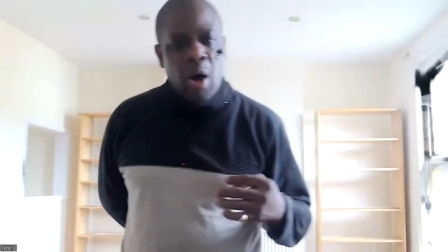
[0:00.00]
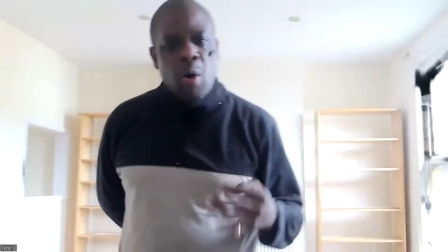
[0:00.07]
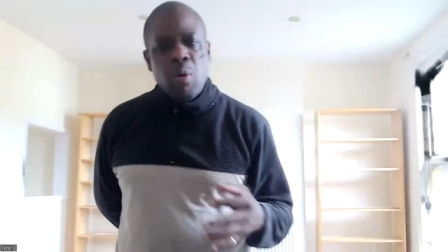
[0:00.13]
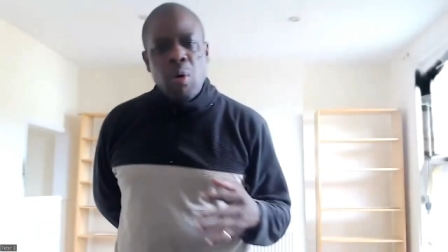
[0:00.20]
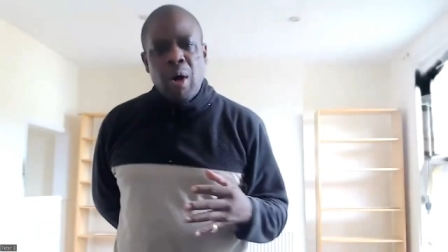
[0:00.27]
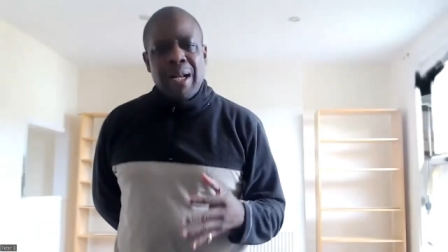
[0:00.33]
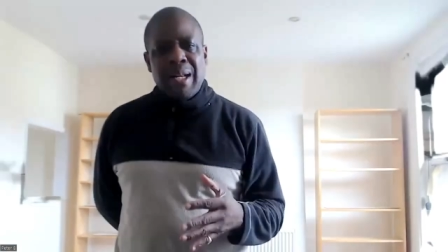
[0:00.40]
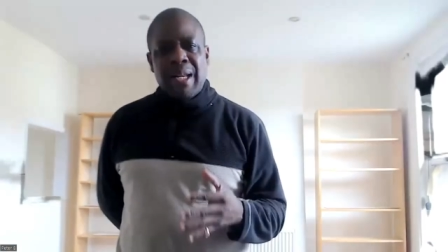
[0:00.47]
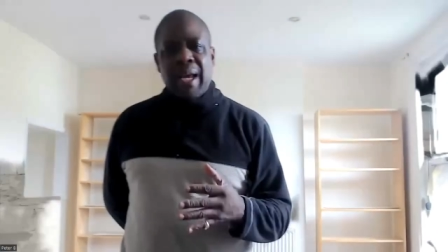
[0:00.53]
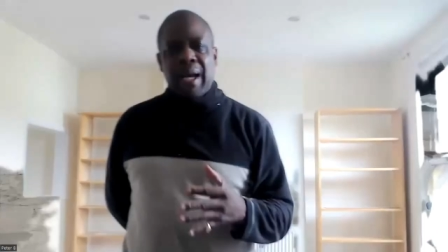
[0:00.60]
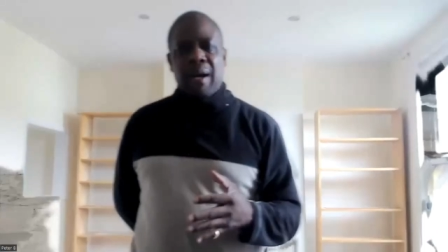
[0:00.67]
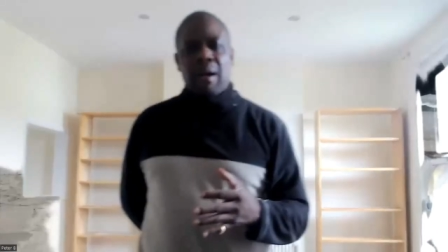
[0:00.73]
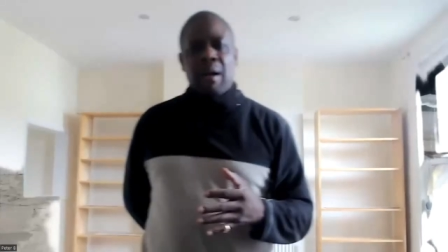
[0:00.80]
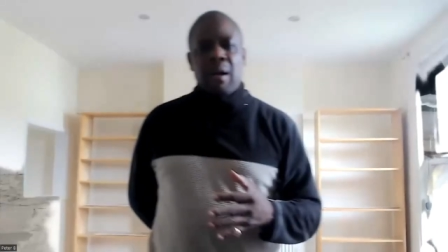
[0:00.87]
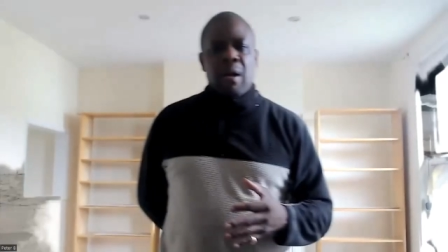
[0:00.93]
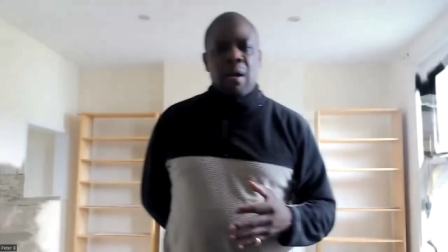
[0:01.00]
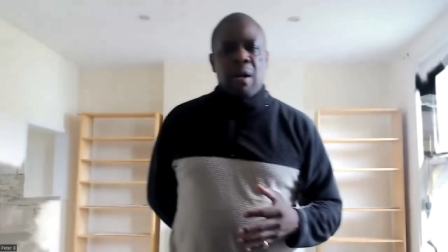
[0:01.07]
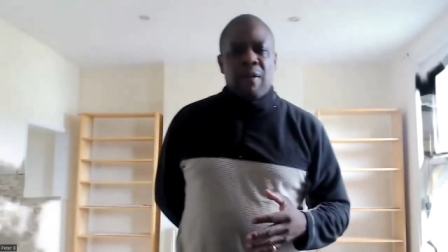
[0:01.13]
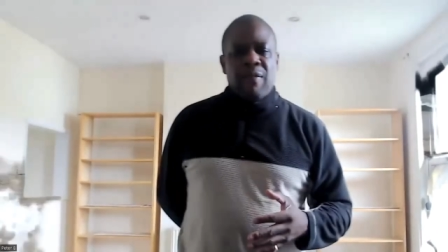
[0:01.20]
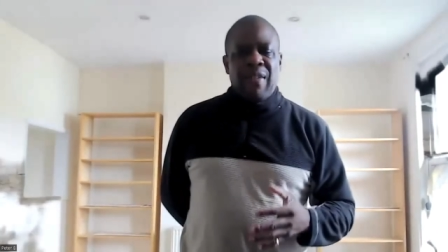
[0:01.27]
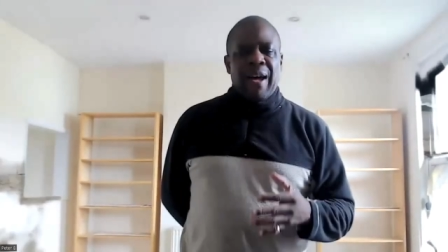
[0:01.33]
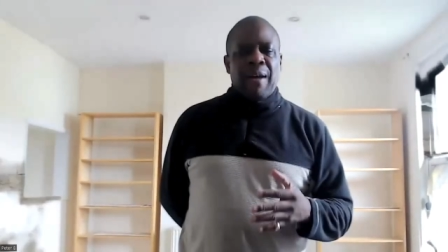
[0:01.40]
whole idea
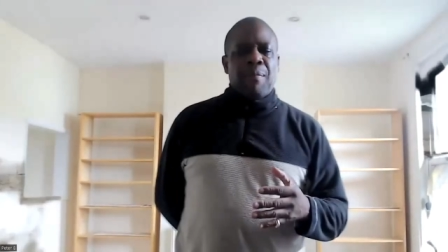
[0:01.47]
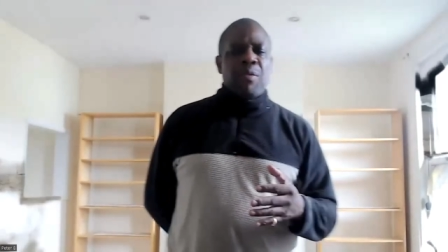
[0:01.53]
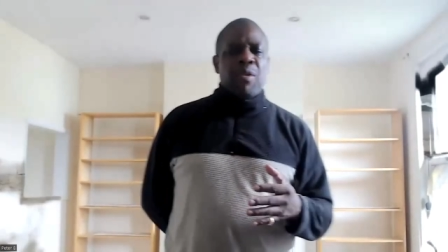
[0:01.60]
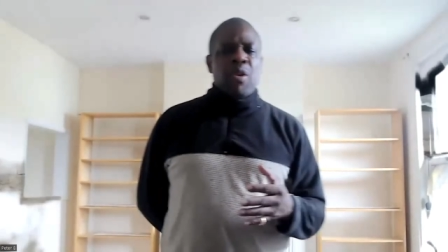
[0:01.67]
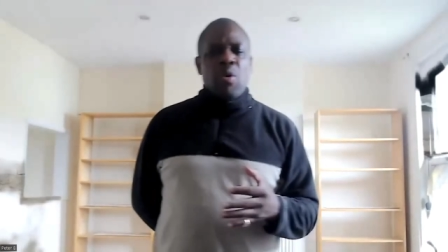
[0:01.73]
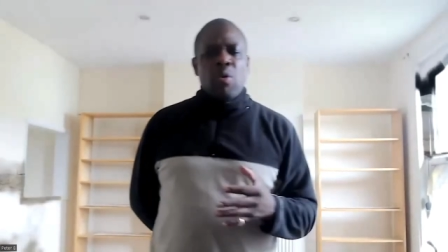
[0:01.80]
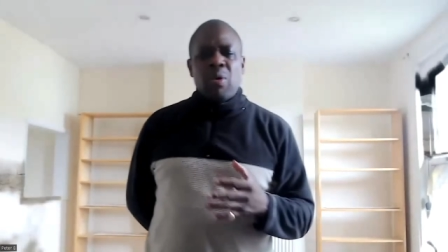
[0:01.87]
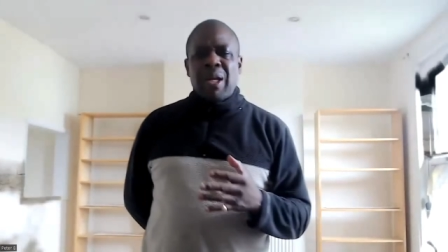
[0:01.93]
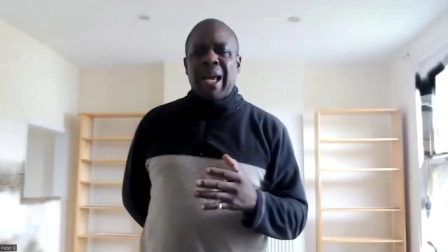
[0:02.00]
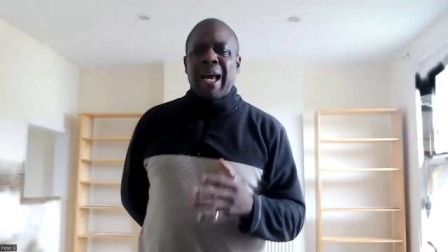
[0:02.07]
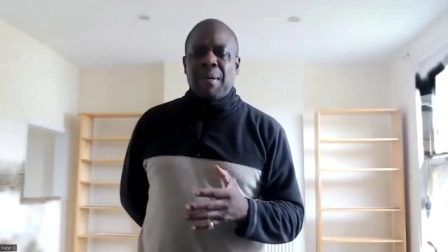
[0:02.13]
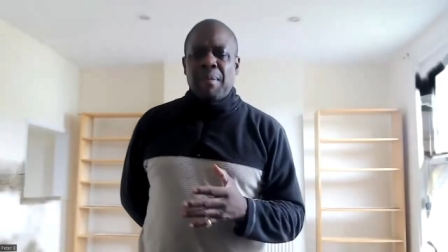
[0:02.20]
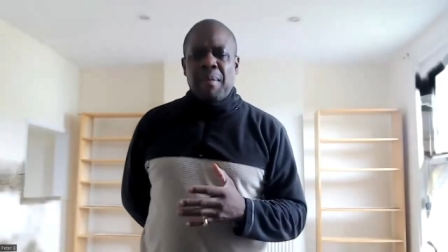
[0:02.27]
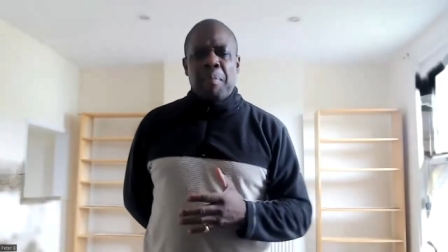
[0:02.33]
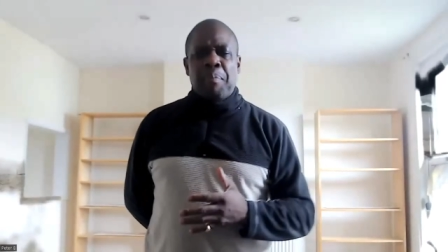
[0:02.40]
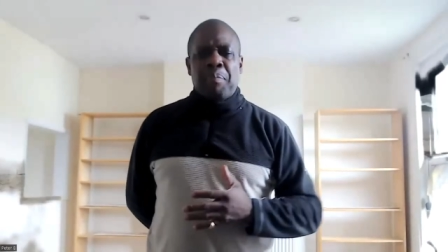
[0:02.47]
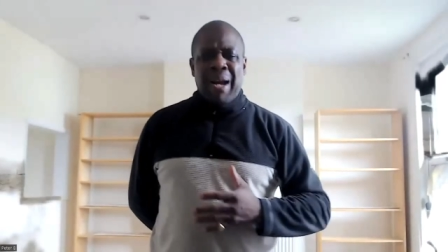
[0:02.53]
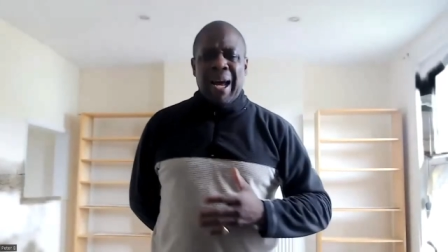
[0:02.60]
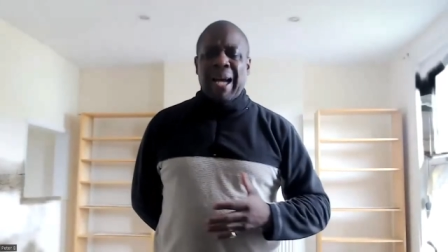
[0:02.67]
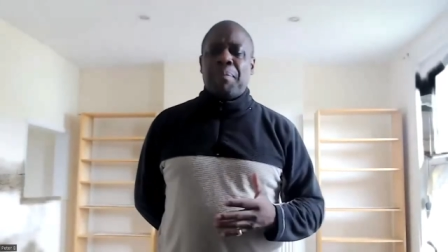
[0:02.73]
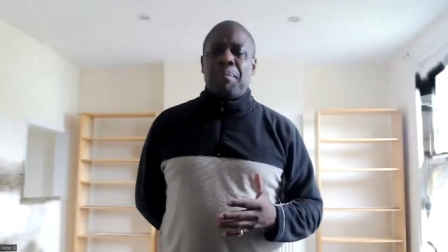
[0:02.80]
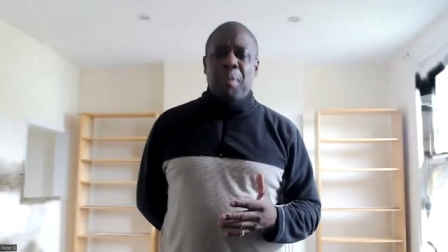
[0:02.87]
that you'll get a
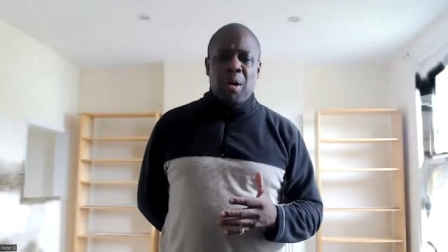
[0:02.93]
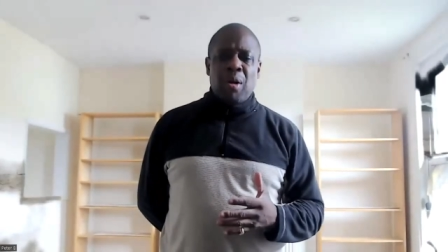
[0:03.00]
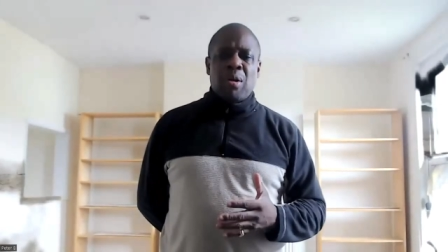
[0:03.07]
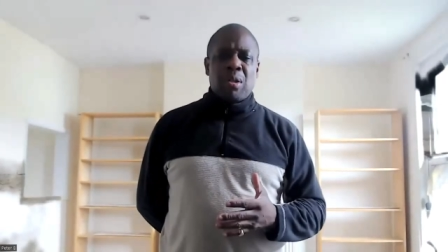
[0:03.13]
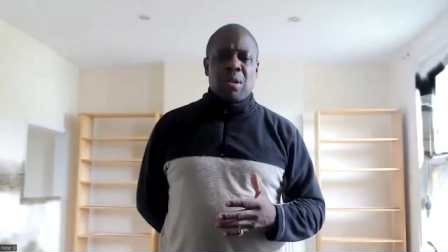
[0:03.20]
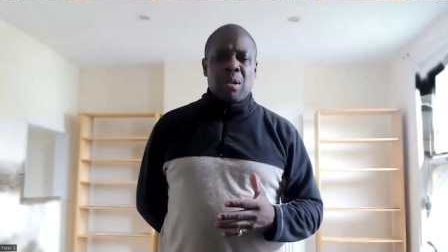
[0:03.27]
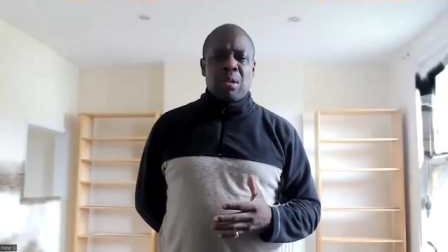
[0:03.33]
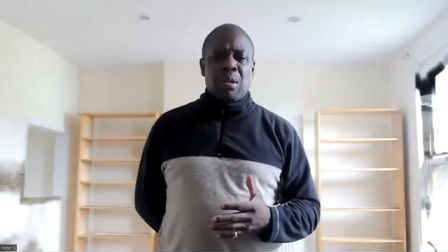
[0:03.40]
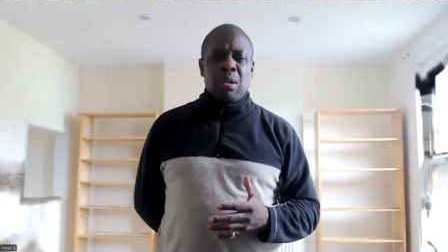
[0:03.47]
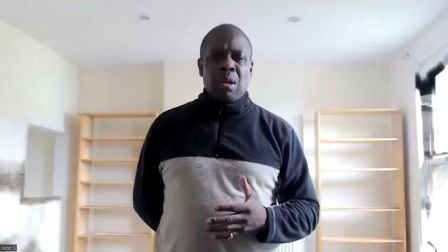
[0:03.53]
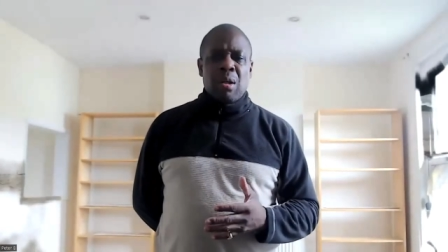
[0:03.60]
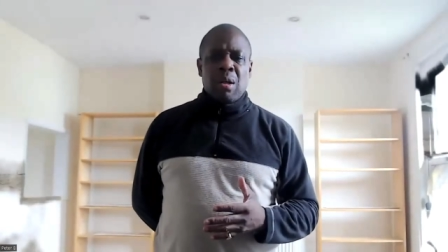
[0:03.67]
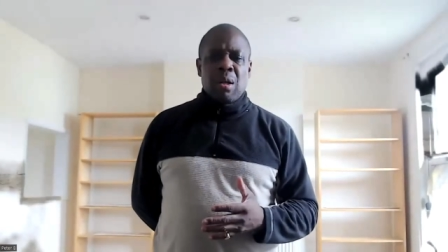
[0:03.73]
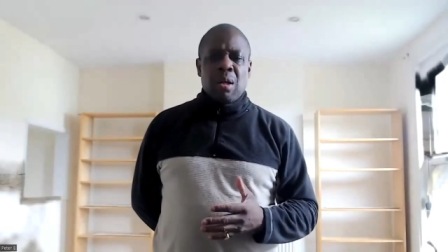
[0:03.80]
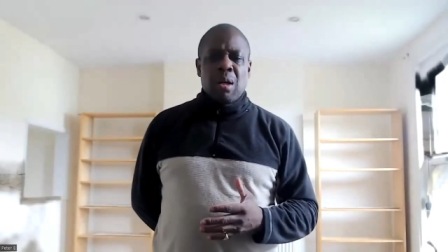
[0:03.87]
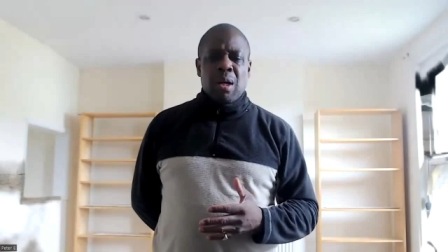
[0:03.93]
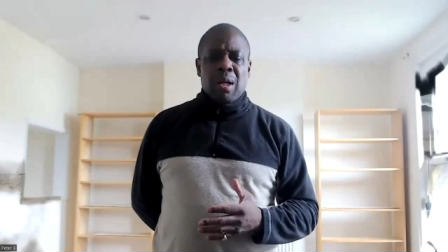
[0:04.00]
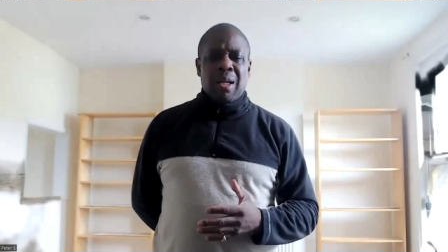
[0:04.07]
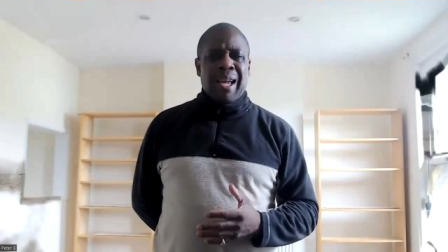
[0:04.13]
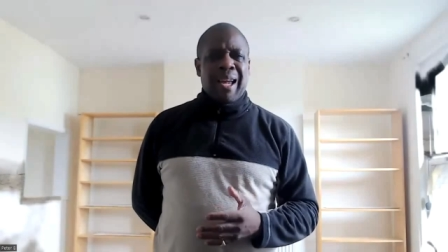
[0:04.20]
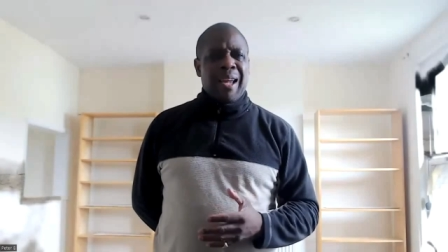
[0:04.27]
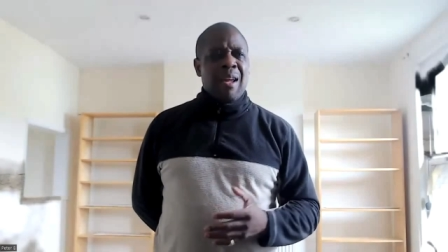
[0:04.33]
black person,
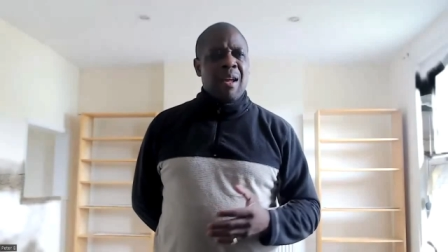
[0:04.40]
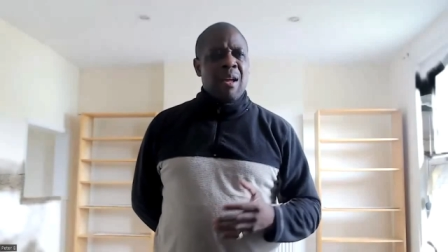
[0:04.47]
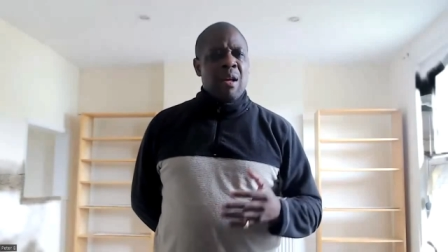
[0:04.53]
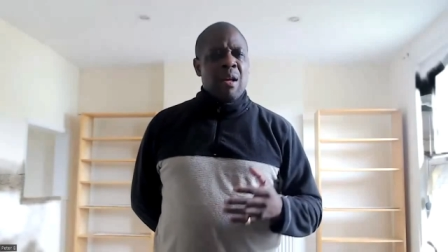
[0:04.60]
okay,